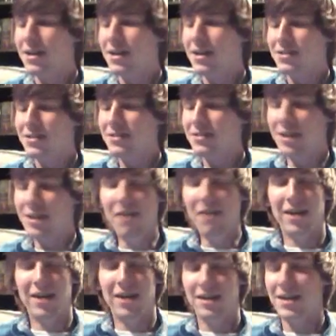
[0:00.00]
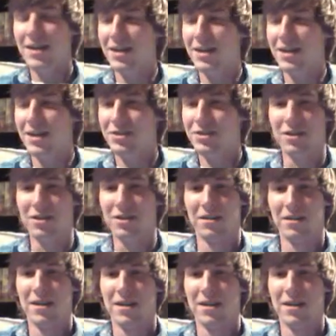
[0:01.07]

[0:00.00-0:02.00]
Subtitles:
So I was like, all right, yeah, sure.